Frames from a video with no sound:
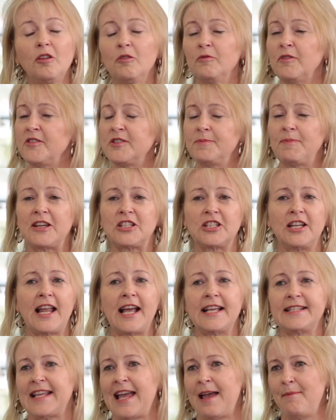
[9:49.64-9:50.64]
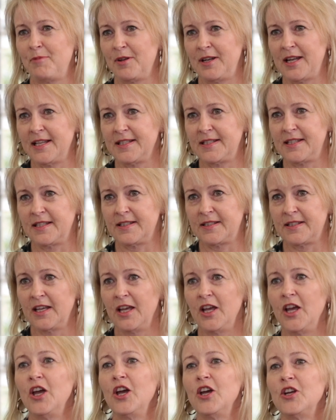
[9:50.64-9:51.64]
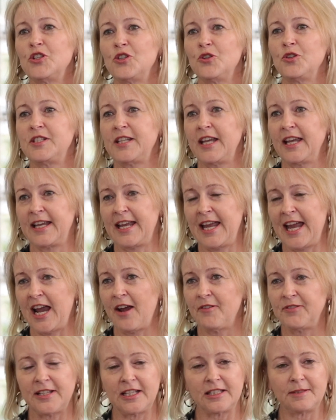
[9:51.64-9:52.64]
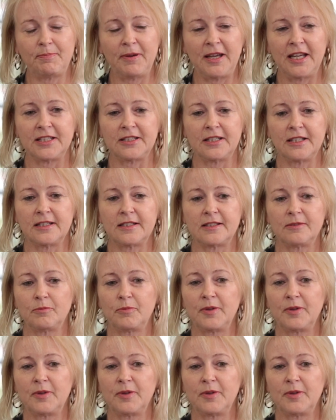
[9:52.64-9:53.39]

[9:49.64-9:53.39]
We have specialized ambulances to take care of such patients.